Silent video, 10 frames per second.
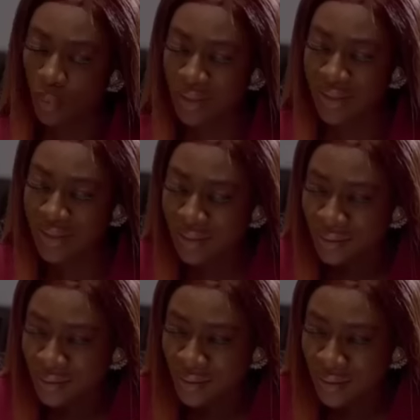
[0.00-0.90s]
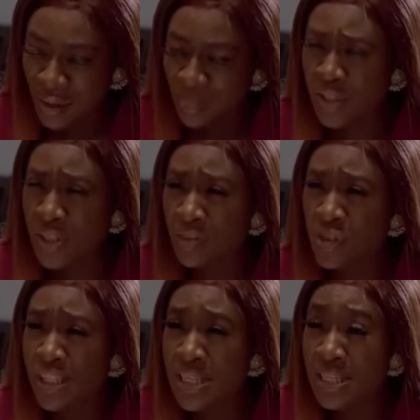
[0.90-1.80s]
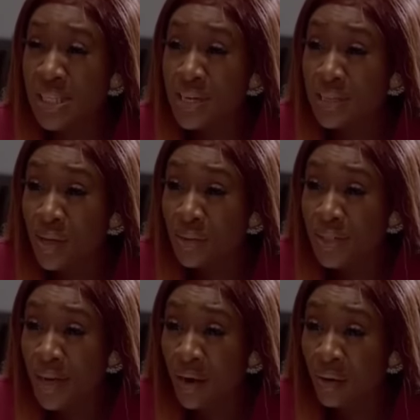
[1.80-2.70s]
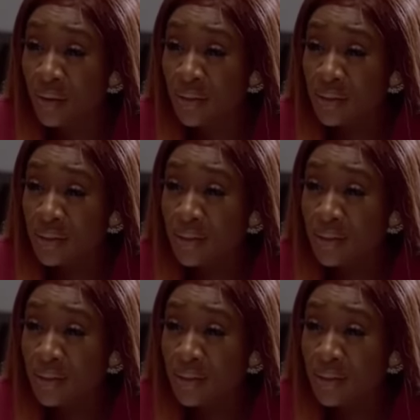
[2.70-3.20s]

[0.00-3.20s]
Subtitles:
What? A bottle of water is 3,000 naira?